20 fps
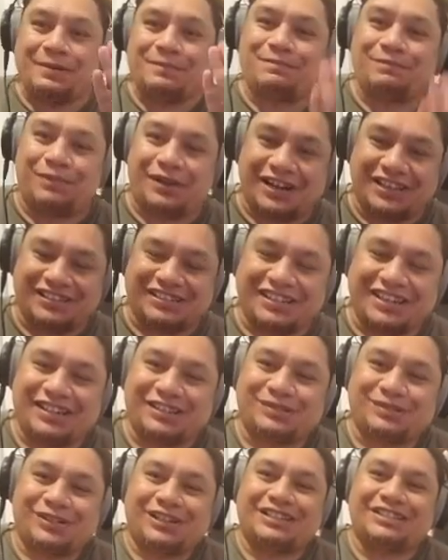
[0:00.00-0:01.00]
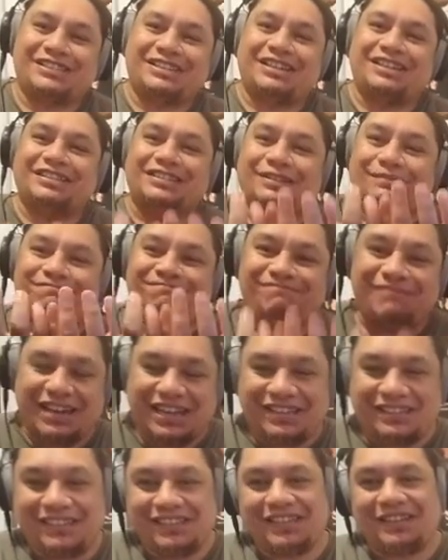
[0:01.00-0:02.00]
But as what I said, the
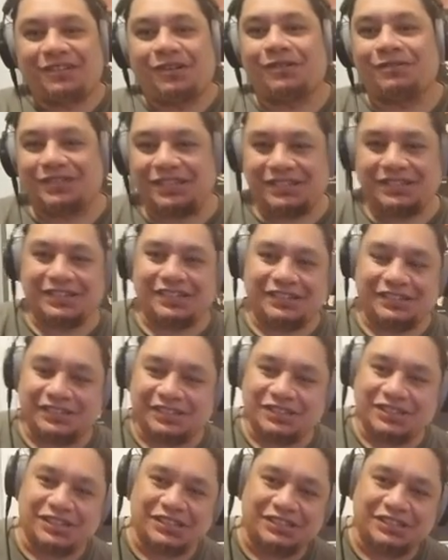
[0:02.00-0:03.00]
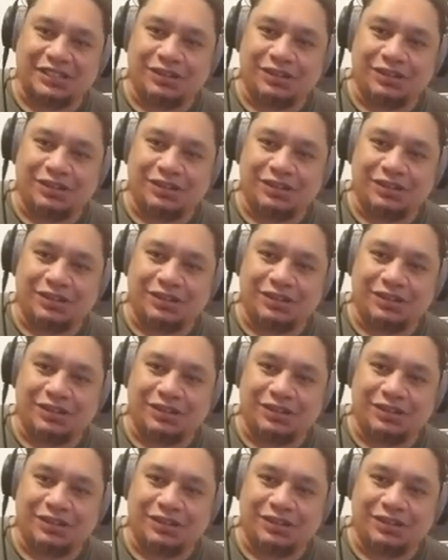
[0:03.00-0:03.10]
main thing of it is just